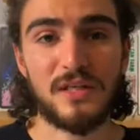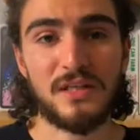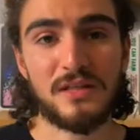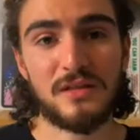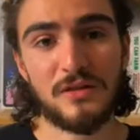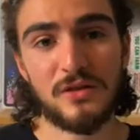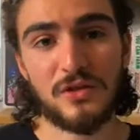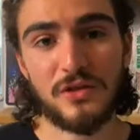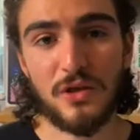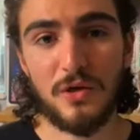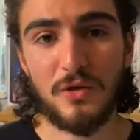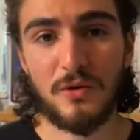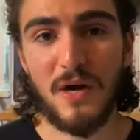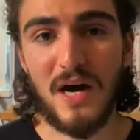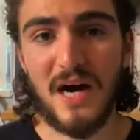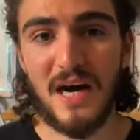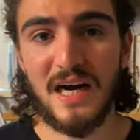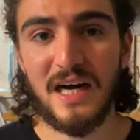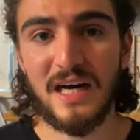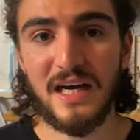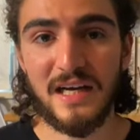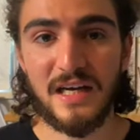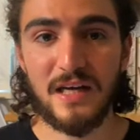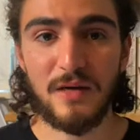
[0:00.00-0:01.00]
So
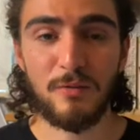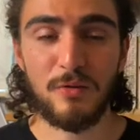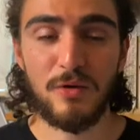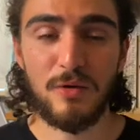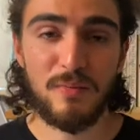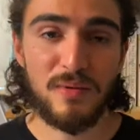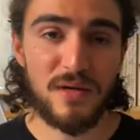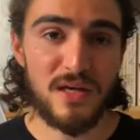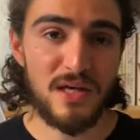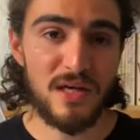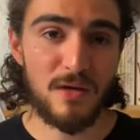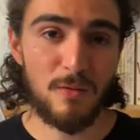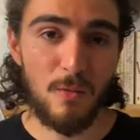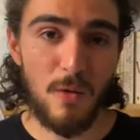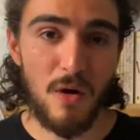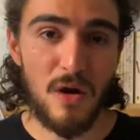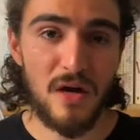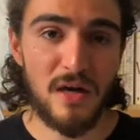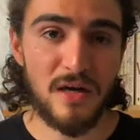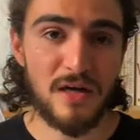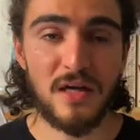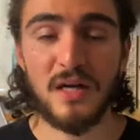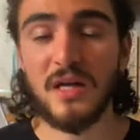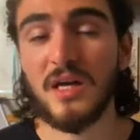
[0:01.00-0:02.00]
I would be
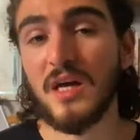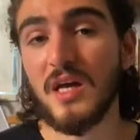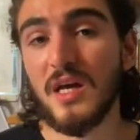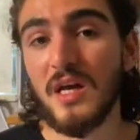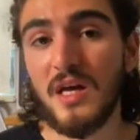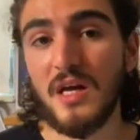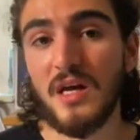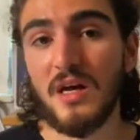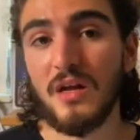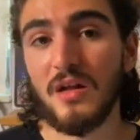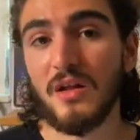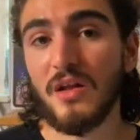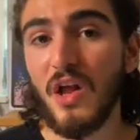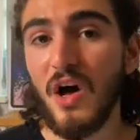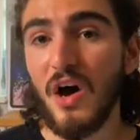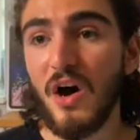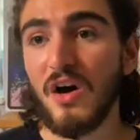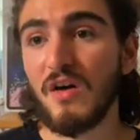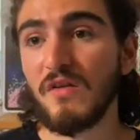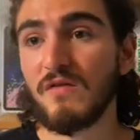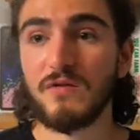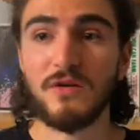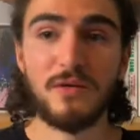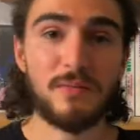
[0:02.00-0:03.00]
1, love
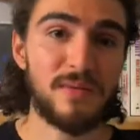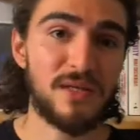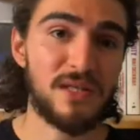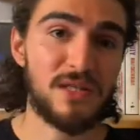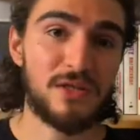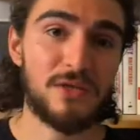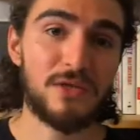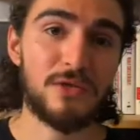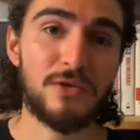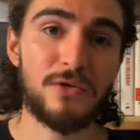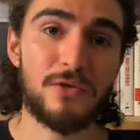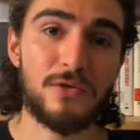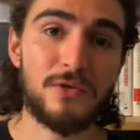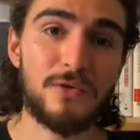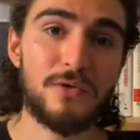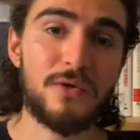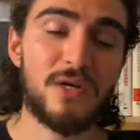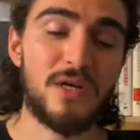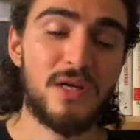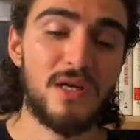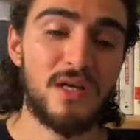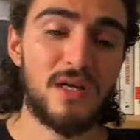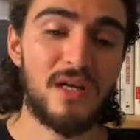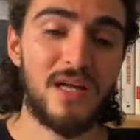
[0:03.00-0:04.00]
would be 2,
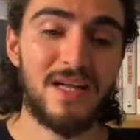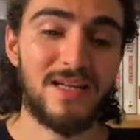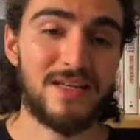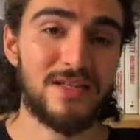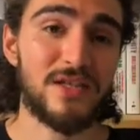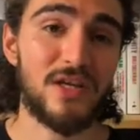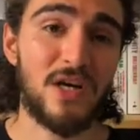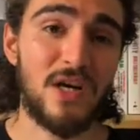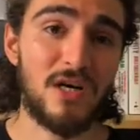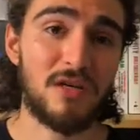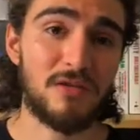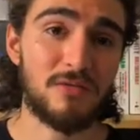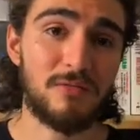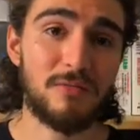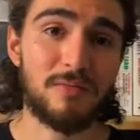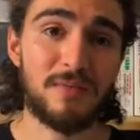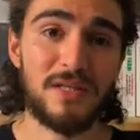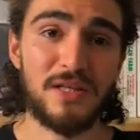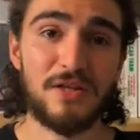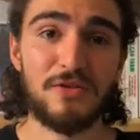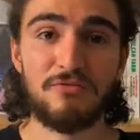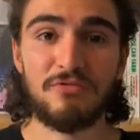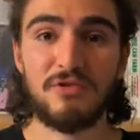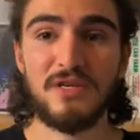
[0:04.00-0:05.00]
and dog would be
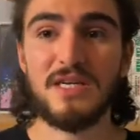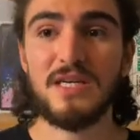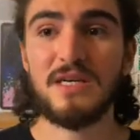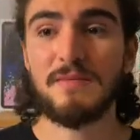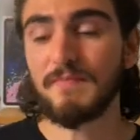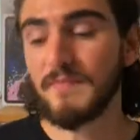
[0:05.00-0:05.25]
3.